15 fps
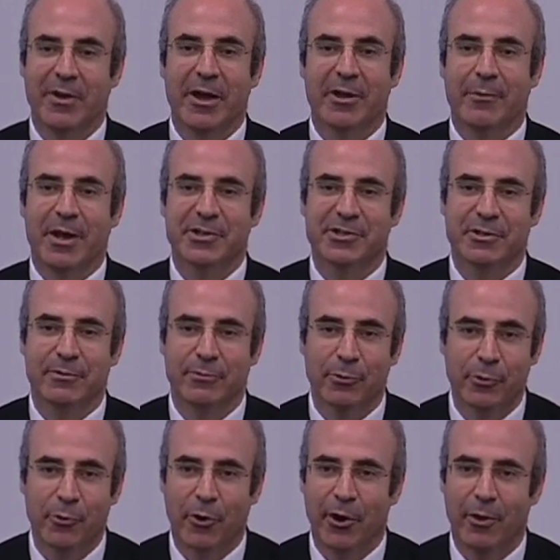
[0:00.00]
the valuation of
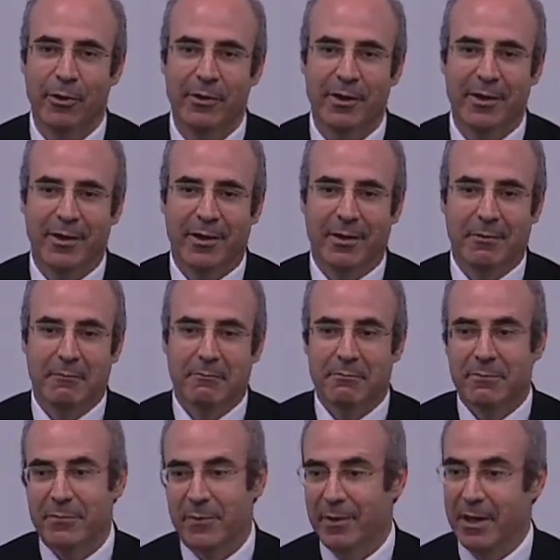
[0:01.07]
Lukoil,
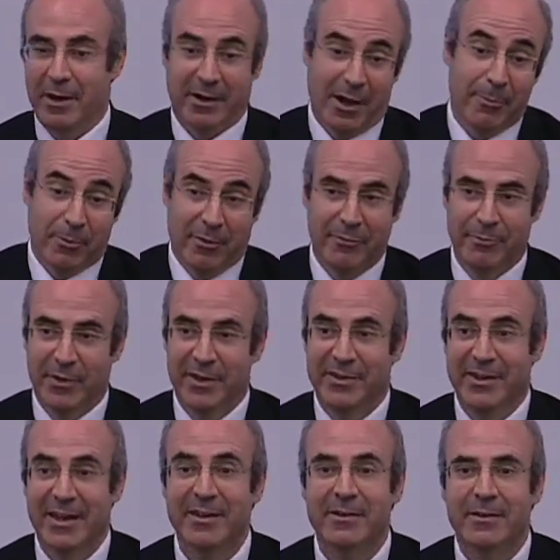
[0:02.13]
and a couple of them that
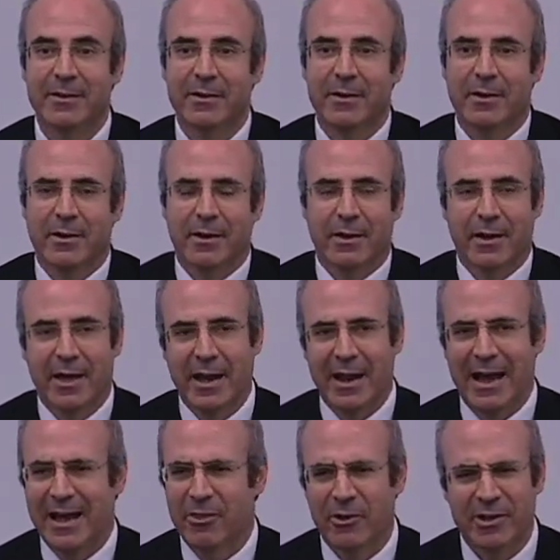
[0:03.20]
did. And
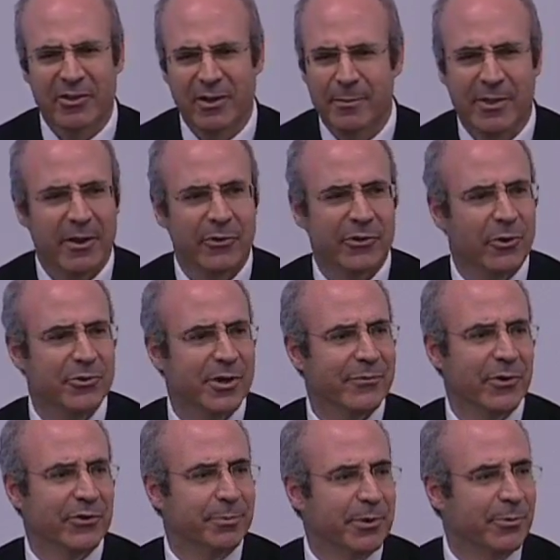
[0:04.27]
I looked at them, and there was no
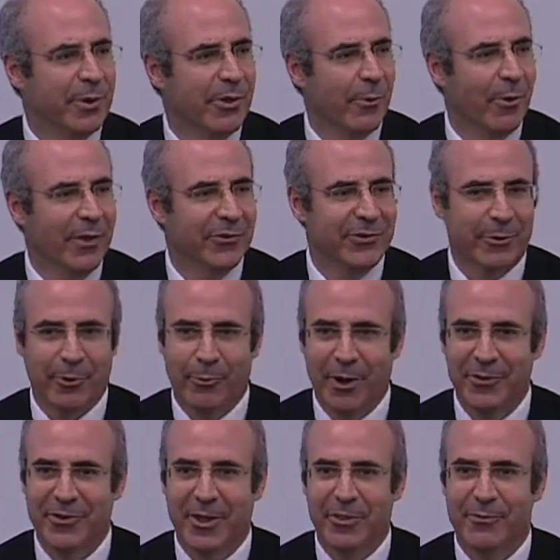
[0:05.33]
difference between the ones that were
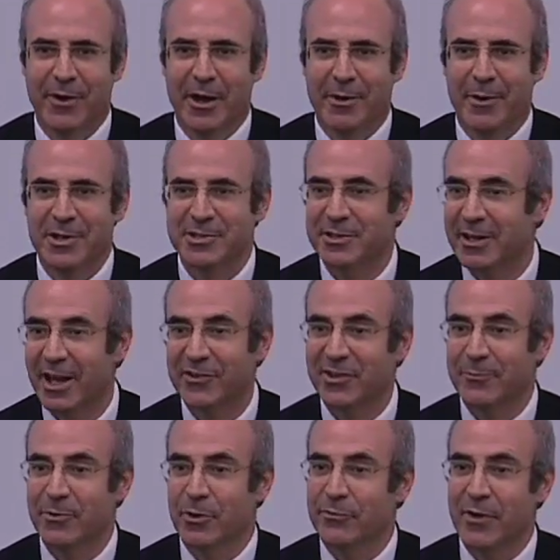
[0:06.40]
one-tenth the valuation,
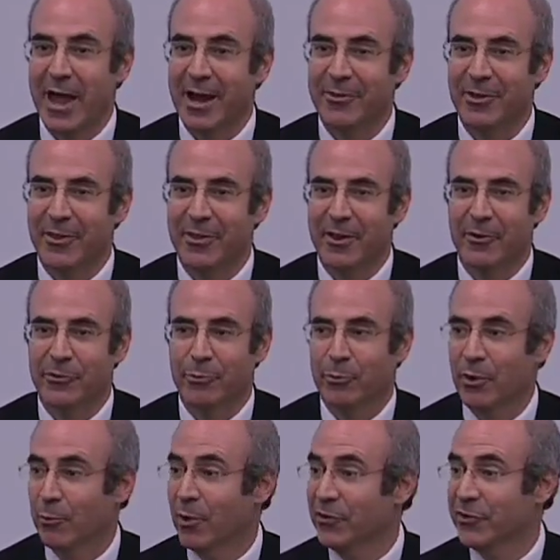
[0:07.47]
except for the fact that there
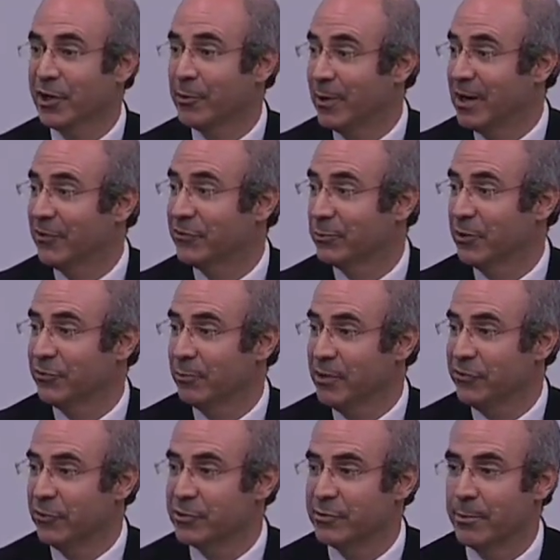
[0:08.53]
wasn't a Credit Suisse
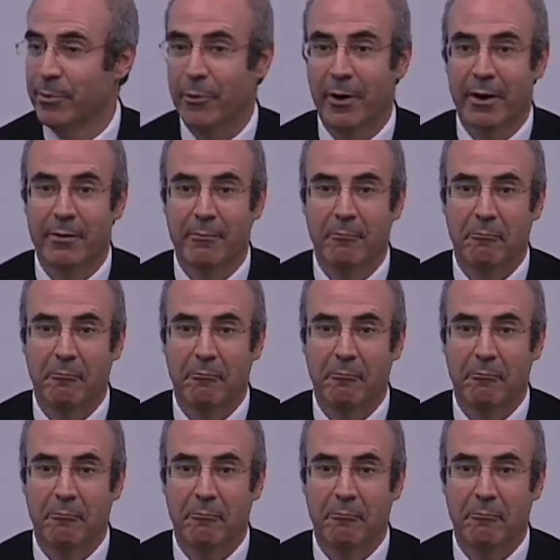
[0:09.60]
research report.